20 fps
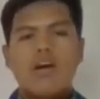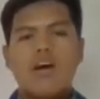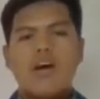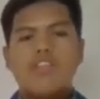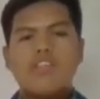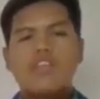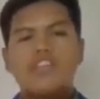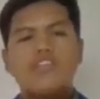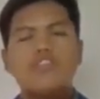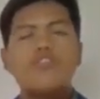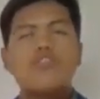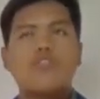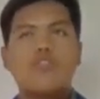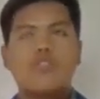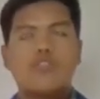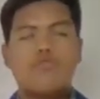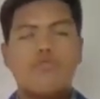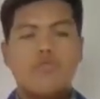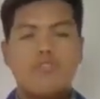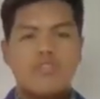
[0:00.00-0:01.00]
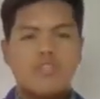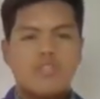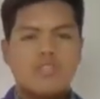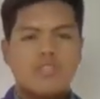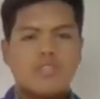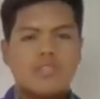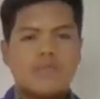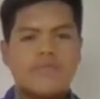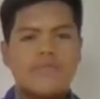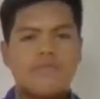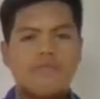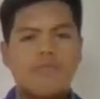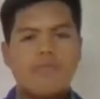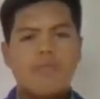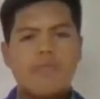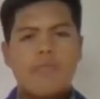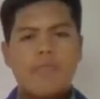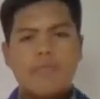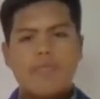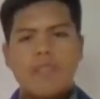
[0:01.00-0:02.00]
The news got worse
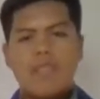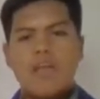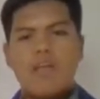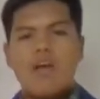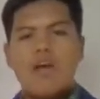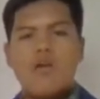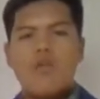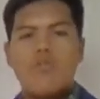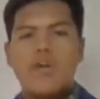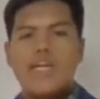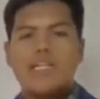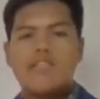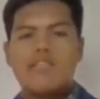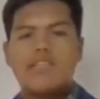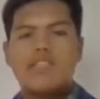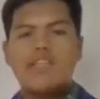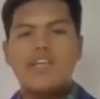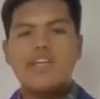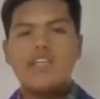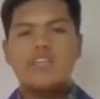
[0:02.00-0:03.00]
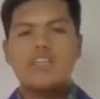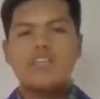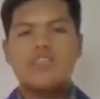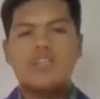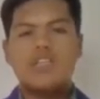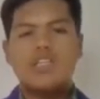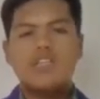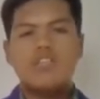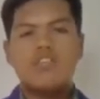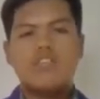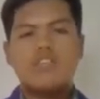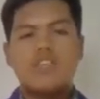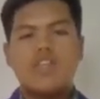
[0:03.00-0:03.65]
when toiletries